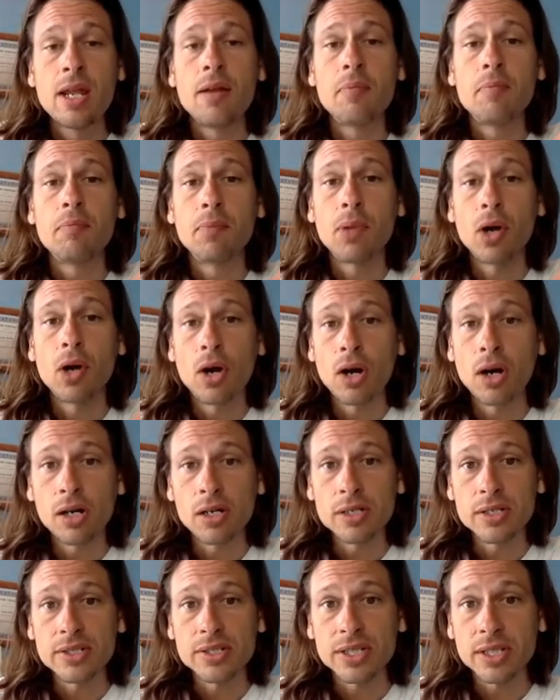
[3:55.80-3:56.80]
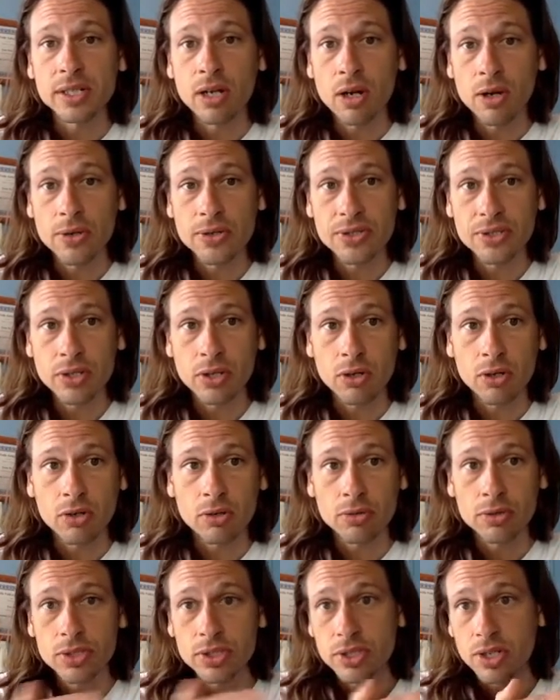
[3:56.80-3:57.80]
Mars also
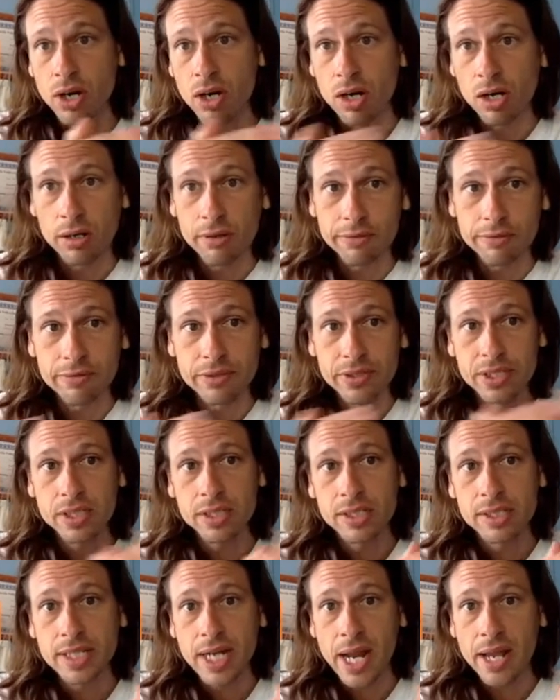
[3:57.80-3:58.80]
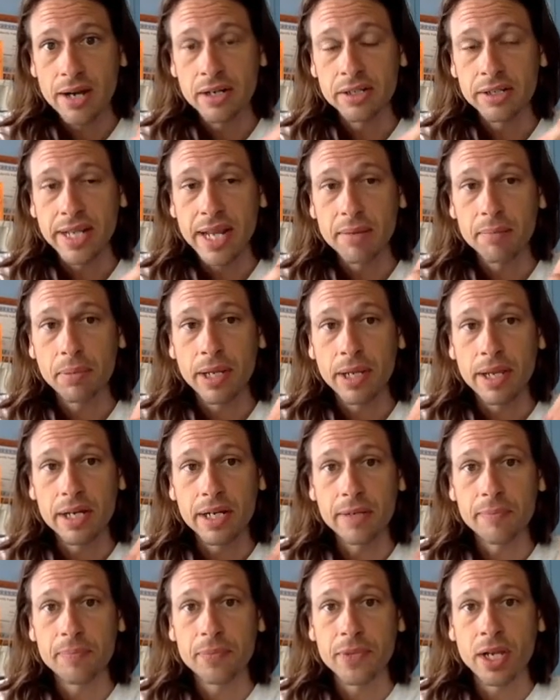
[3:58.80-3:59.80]
starves Saturn, that
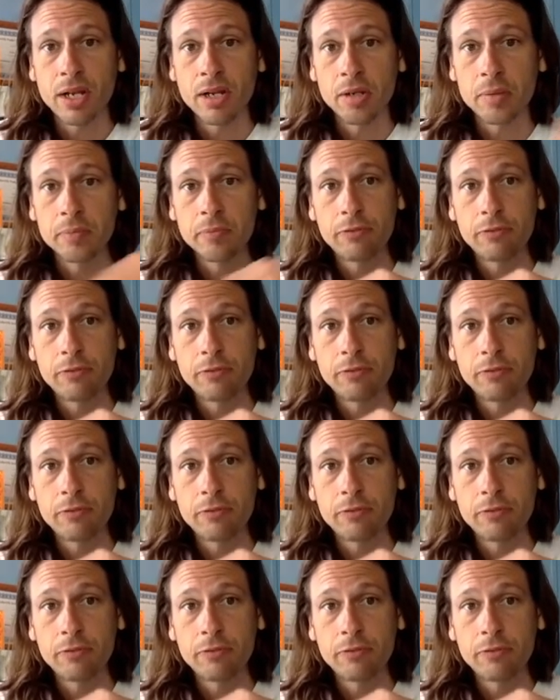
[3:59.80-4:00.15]
planet, um,